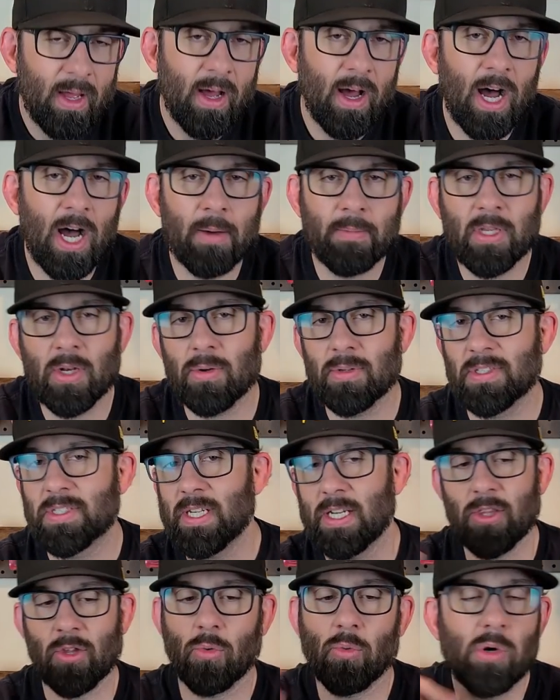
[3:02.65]
Um, you know,
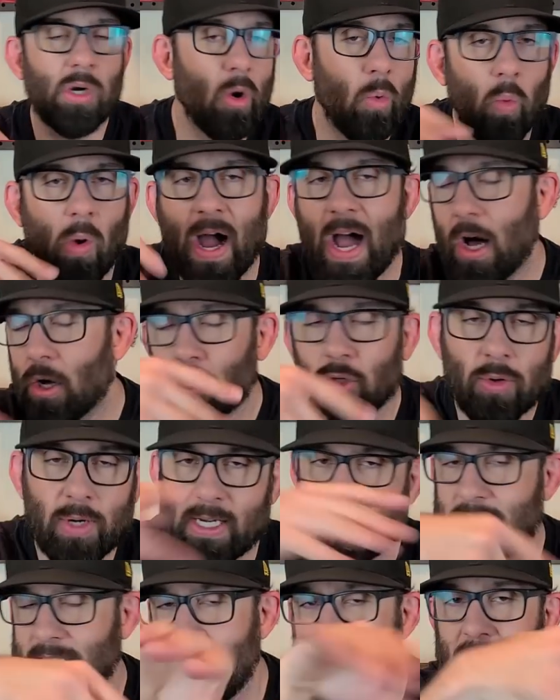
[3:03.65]
instead of the real wild,
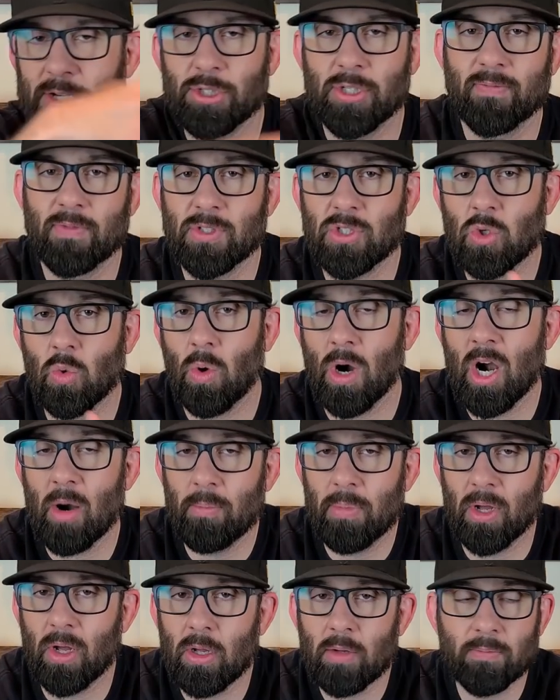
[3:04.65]
crazy action of a square
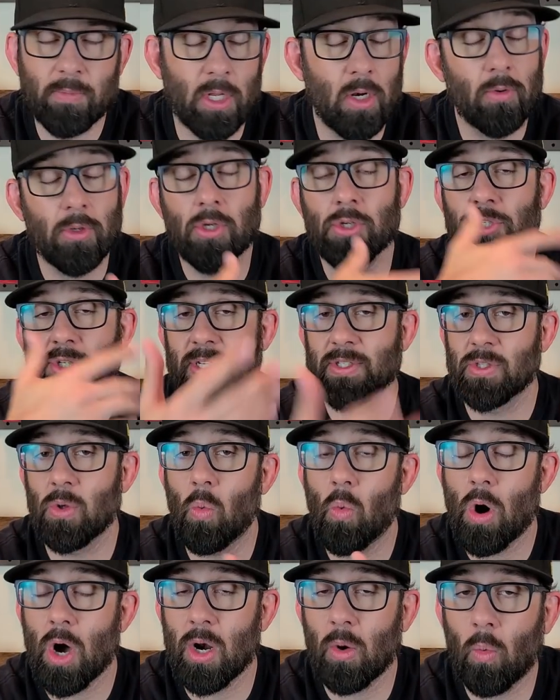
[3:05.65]
bill, you know, usually as the
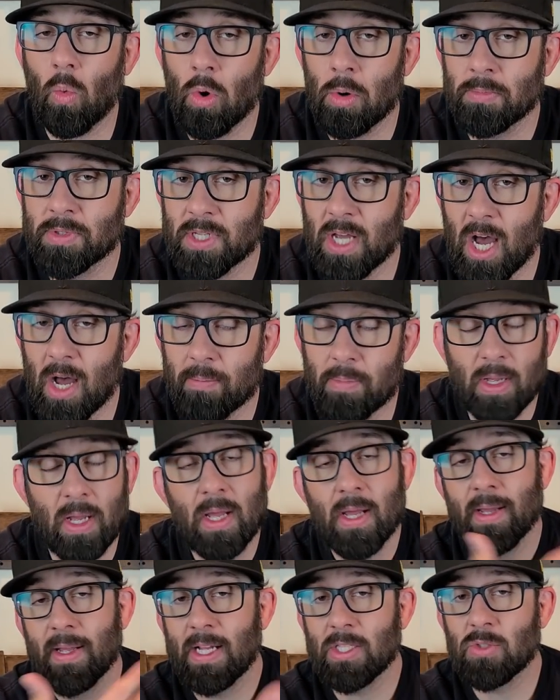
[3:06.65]
water warms up,
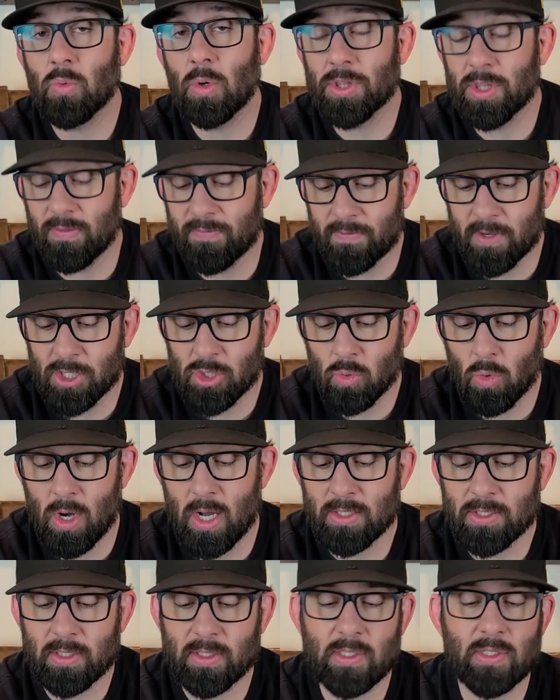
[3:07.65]
that's what the fish
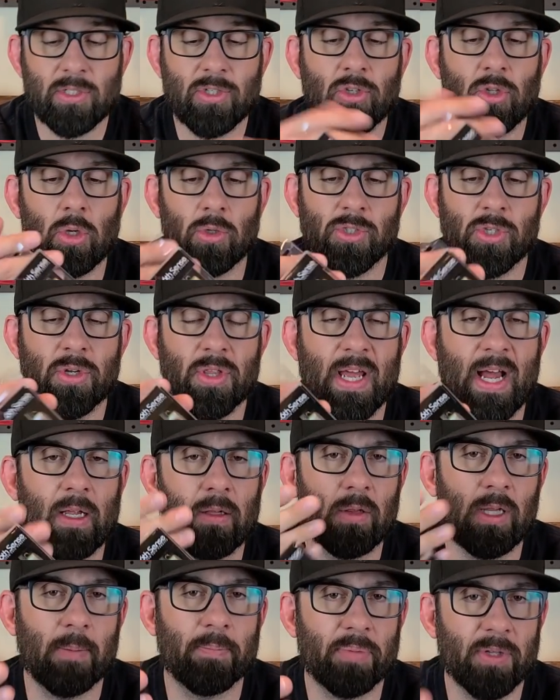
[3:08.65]
wants. This is closer to that
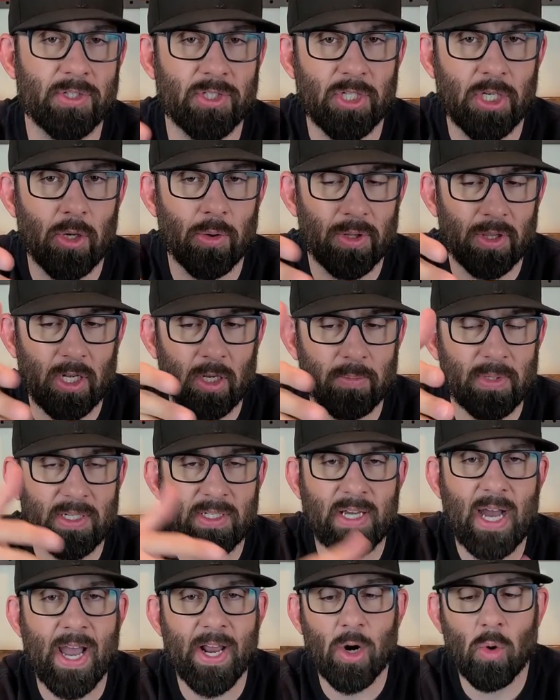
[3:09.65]
lipless, you know, a little bit
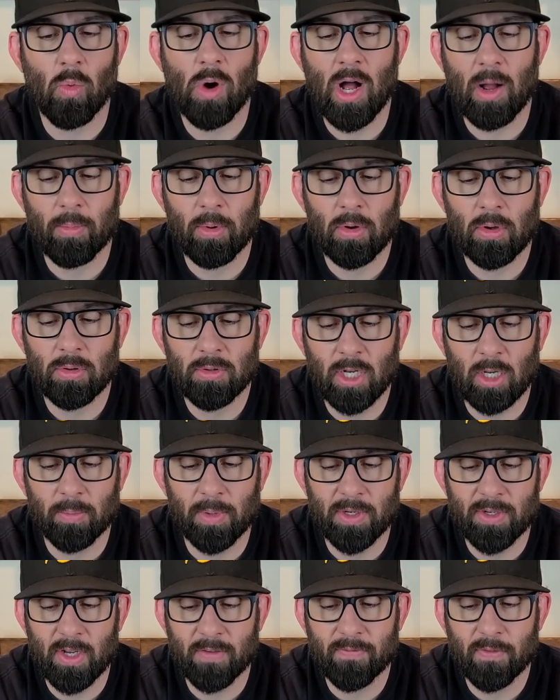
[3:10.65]
tighter wobble, a little
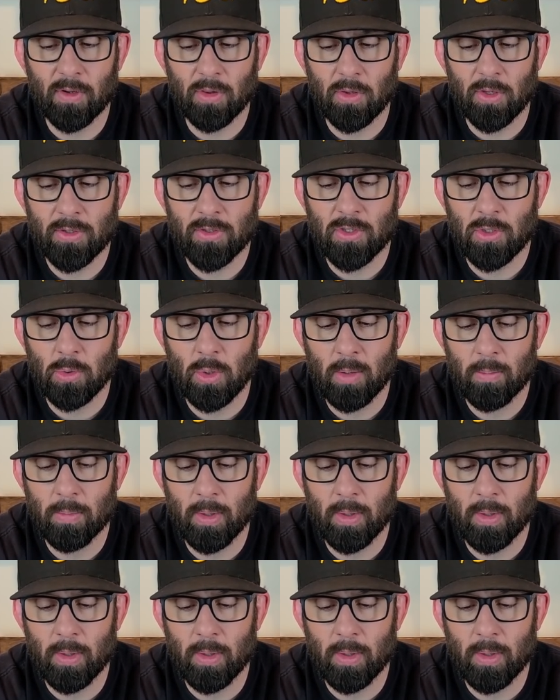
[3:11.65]
bit different look to it.